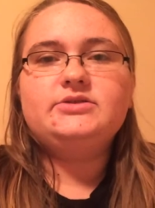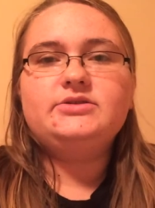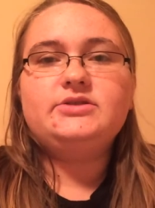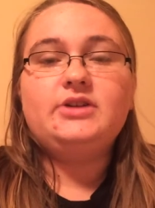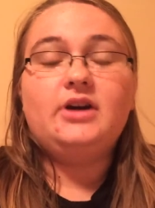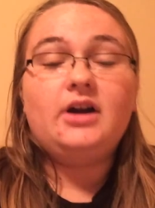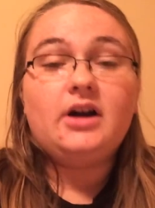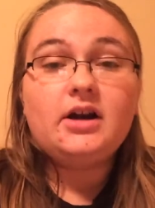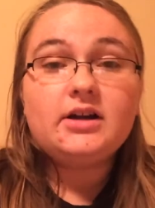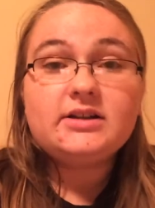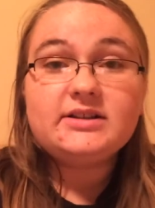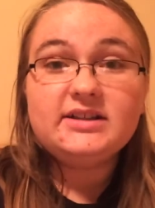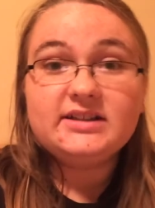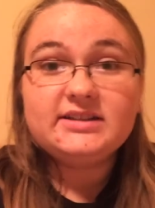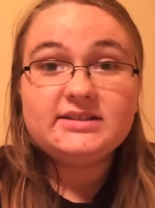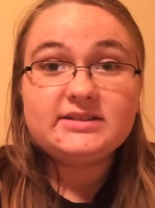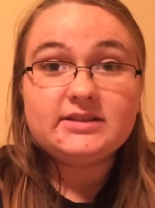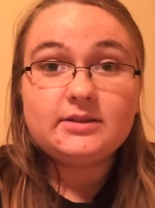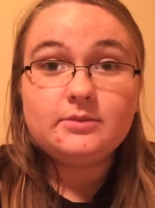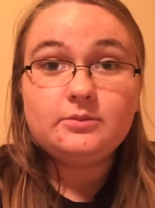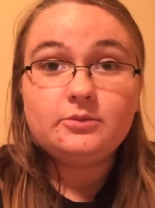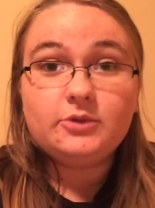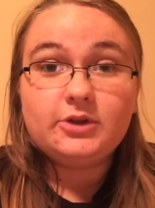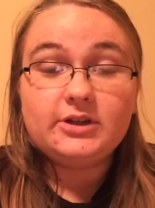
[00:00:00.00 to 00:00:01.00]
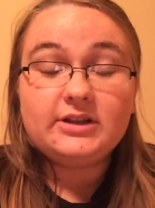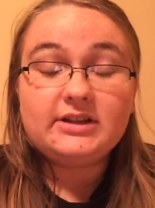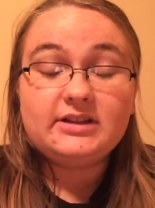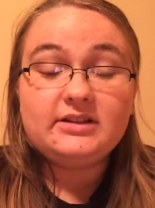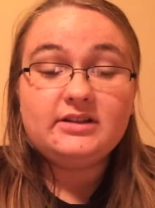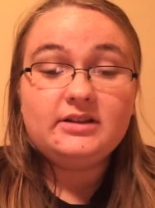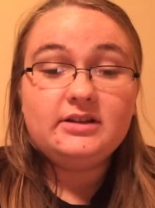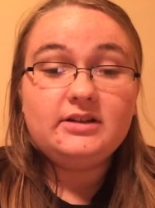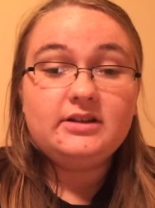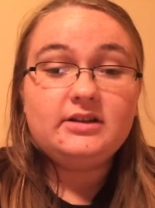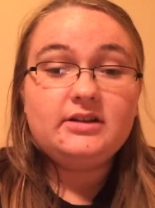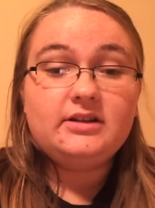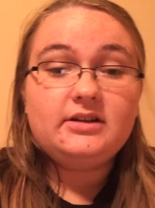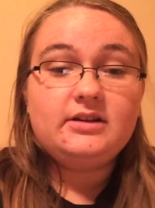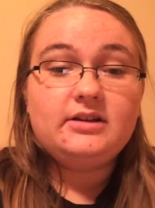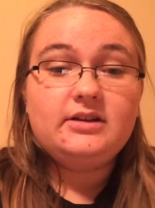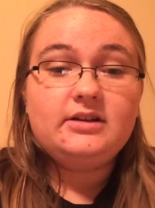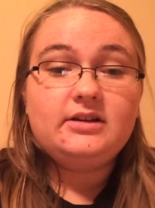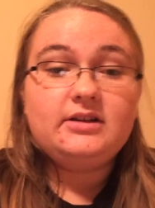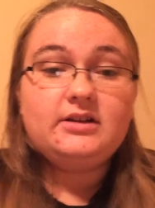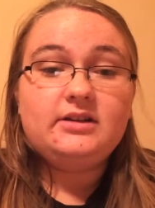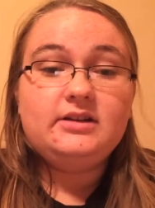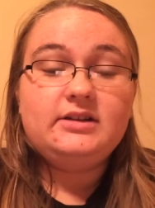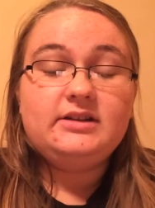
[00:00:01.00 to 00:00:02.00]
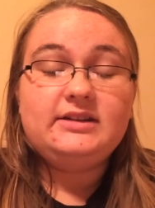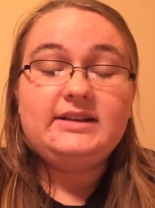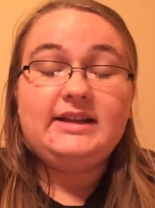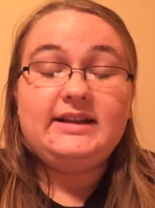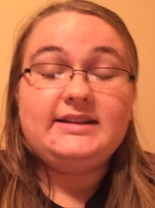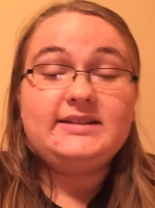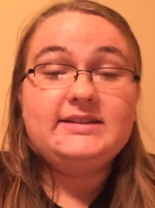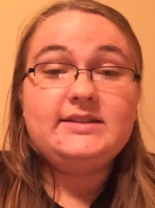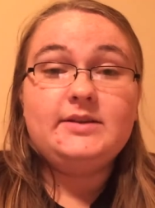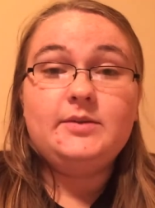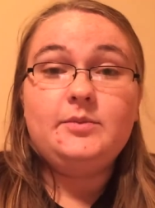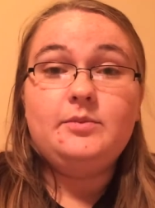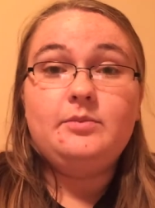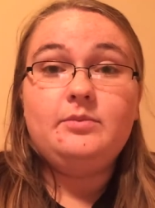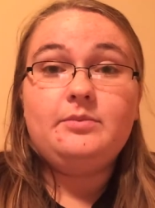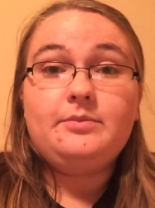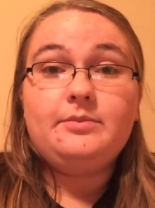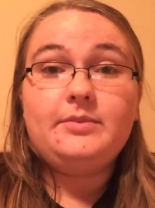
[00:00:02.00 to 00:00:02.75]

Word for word: talk to someone. That's the